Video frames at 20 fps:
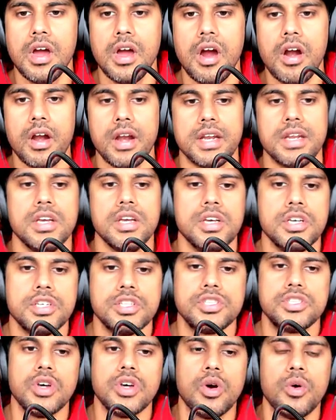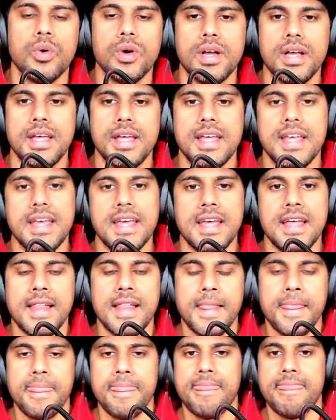All right, so
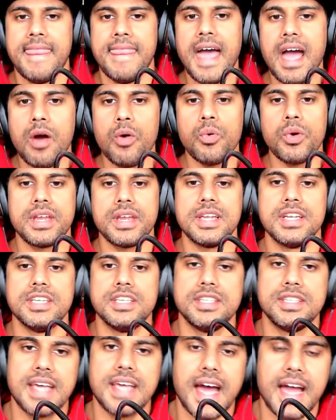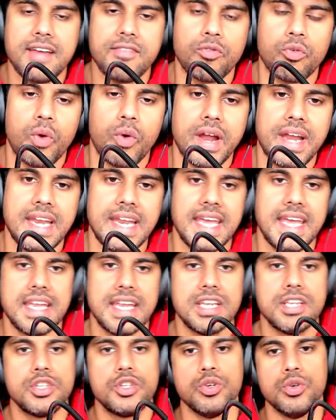now we're gonna dive right
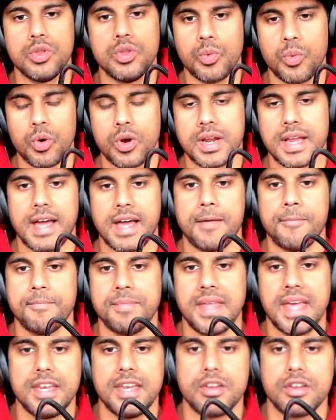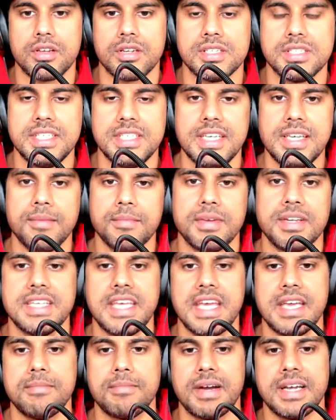into the workout and you're gonna see I'm gonna
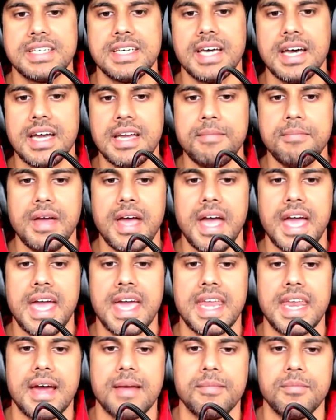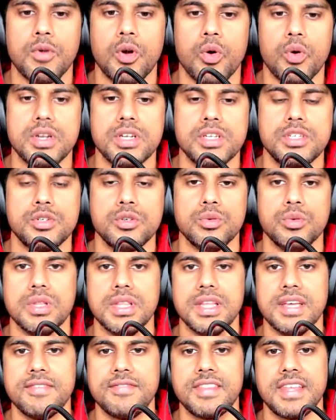take my time and I'm going to
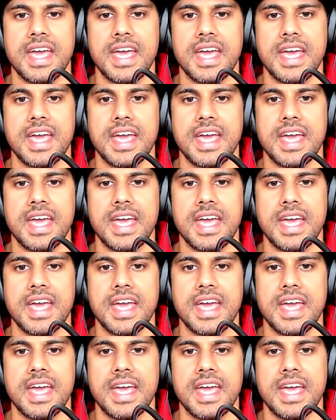lift the